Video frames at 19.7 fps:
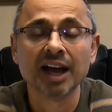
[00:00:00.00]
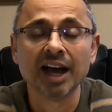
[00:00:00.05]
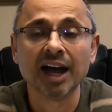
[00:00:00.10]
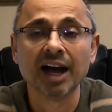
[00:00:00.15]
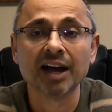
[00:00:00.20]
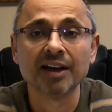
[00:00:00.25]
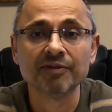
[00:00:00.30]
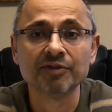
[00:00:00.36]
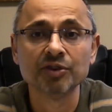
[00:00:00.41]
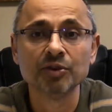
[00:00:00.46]

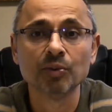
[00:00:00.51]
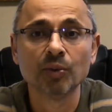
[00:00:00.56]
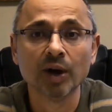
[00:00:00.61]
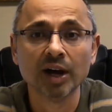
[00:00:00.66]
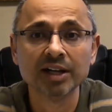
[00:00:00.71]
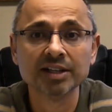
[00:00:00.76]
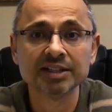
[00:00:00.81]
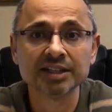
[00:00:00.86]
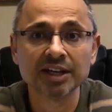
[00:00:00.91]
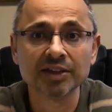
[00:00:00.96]
Uh, if you
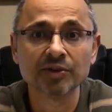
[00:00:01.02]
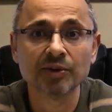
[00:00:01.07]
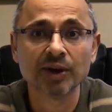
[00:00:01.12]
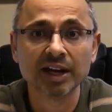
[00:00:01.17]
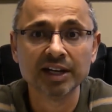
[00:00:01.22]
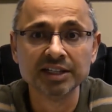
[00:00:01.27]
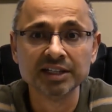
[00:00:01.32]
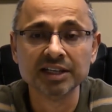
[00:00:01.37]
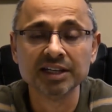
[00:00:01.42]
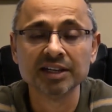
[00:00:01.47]
want other
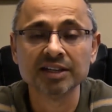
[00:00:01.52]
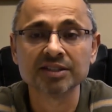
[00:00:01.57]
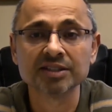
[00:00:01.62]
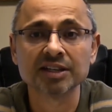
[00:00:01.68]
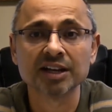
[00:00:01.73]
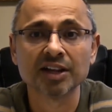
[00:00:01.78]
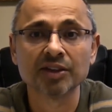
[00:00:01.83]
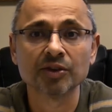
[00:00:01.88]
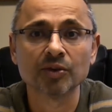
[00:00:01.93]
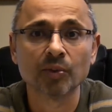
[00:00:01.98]
ideas
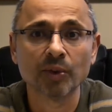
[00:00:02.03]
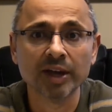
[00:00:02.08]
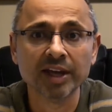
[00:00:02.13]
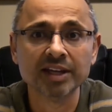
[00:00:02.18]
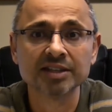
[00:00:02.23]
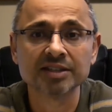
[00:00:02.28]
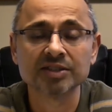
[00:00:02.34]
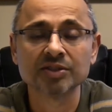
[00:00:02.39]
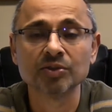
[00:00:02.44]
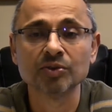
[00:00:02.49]
and other
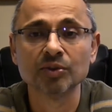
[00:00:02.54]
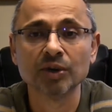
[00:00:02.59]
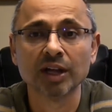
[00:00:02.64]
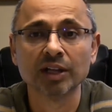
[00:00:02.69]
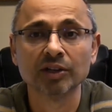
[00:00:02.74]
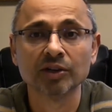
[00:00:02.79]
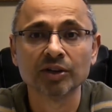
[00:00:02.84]
ways to uh,